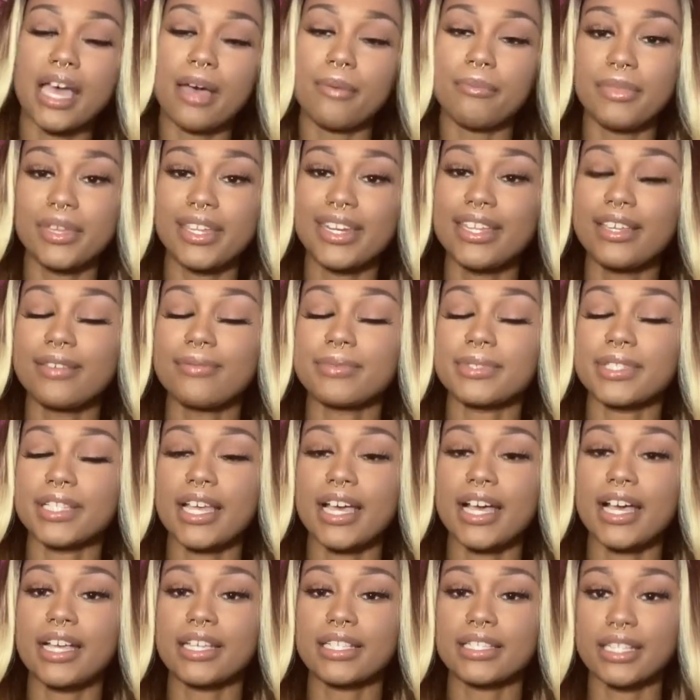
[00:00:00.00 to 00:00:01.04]
medium
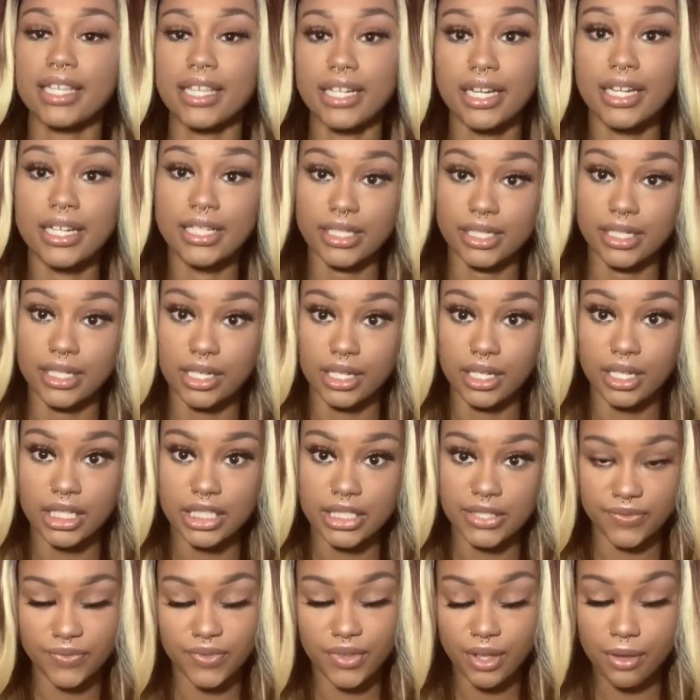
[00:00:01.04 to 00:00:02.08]
size, and this
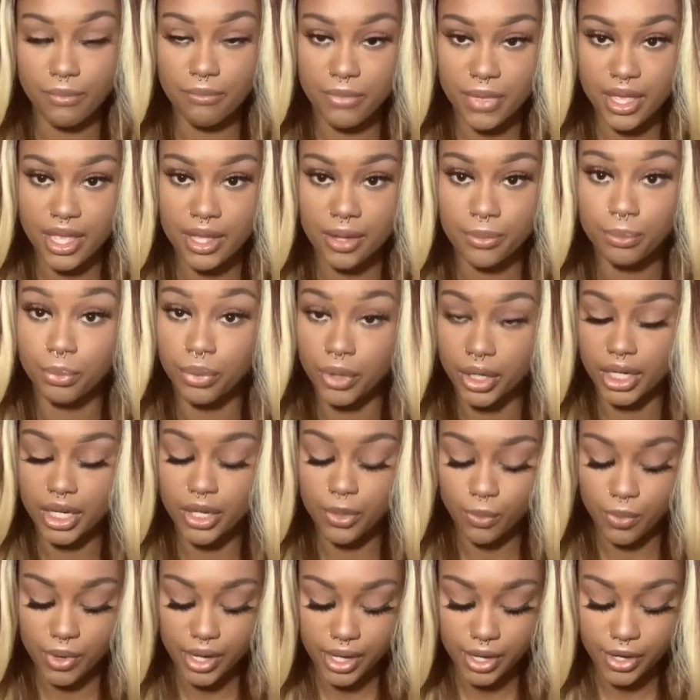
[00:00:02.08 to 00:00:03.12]
does fit me pretty
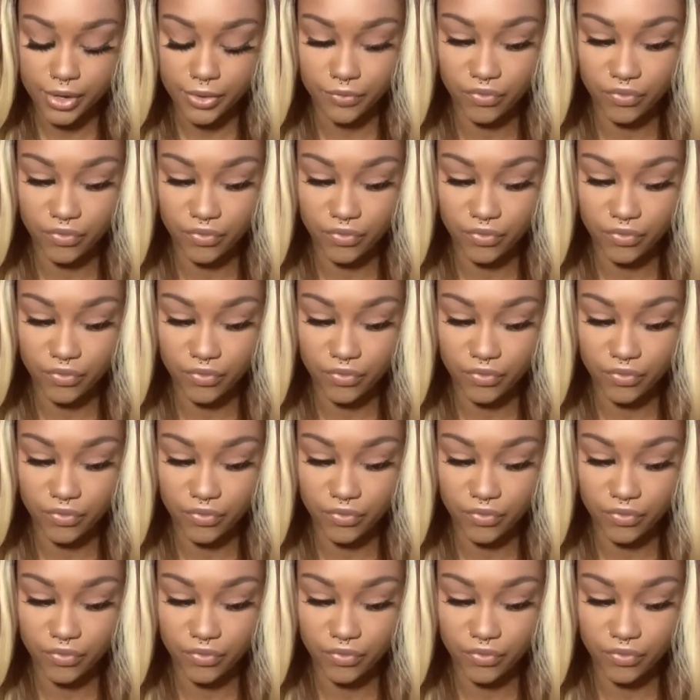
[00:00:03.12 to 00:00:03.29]
well.